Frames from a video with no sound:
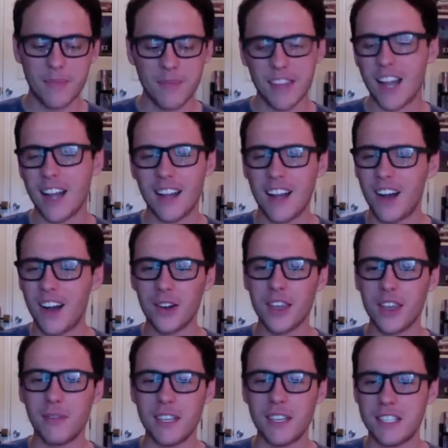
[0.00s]
I'll give
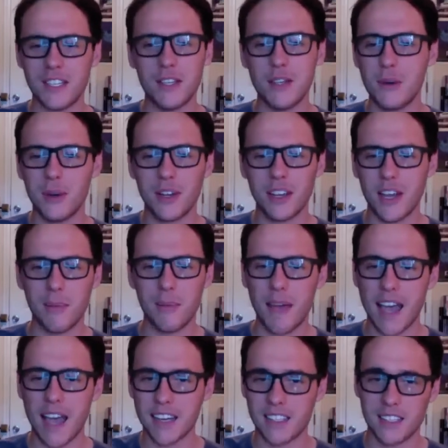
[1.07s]
it to you and come
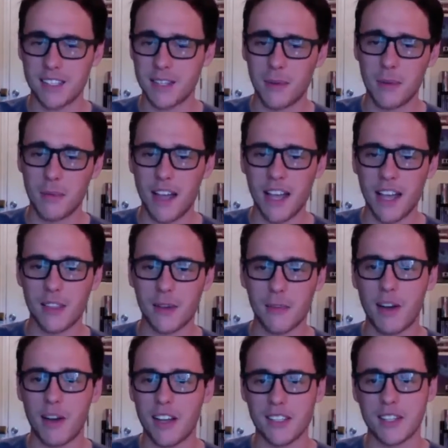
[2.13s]
back to some of my other
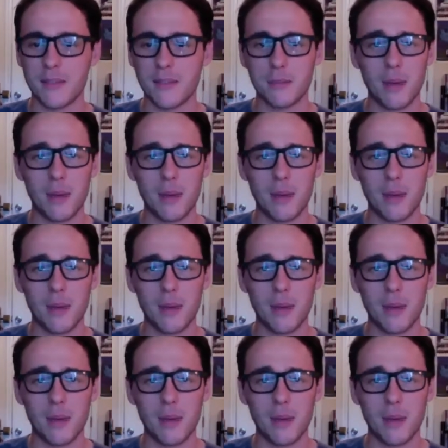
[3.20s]
positives,